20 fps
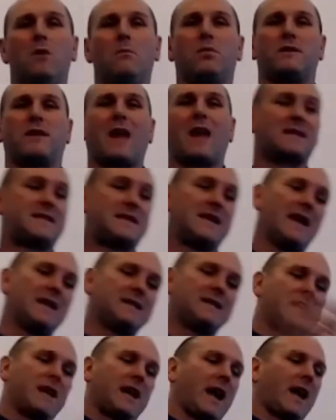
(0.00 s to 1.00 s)
But that's
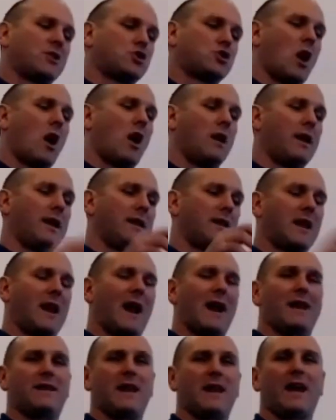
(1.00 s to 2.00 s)
easy to get drawn into
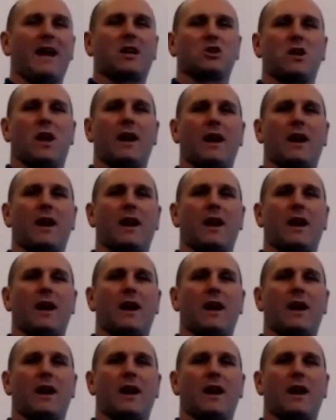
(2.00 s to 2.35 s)
that addiction.